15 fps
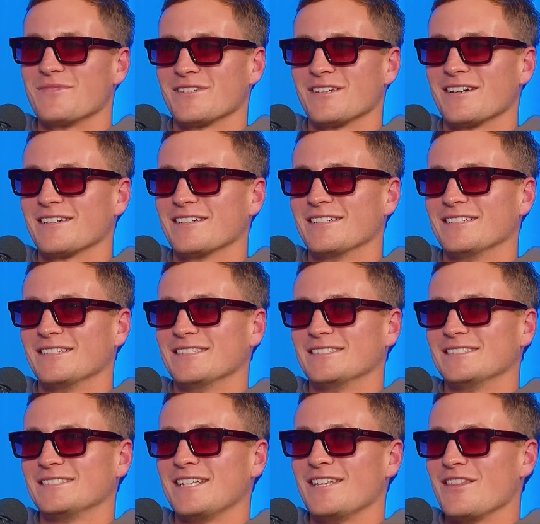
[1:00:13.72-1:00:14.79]
So
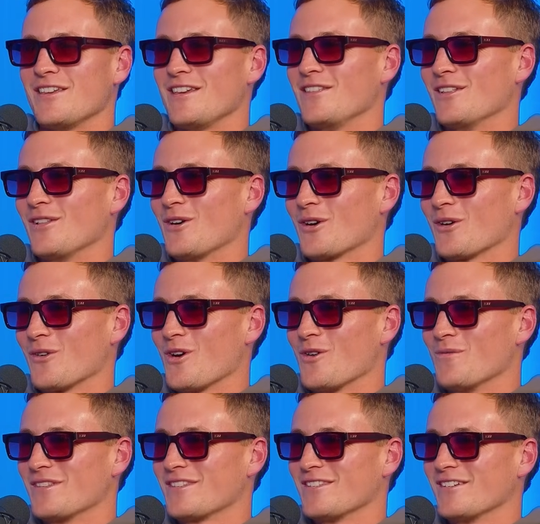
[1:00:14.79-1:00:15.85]
in the locker
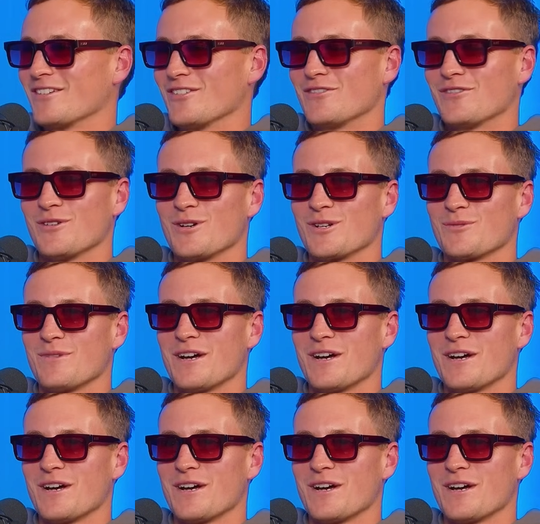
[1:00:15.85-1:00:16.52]
room, it's not good for us.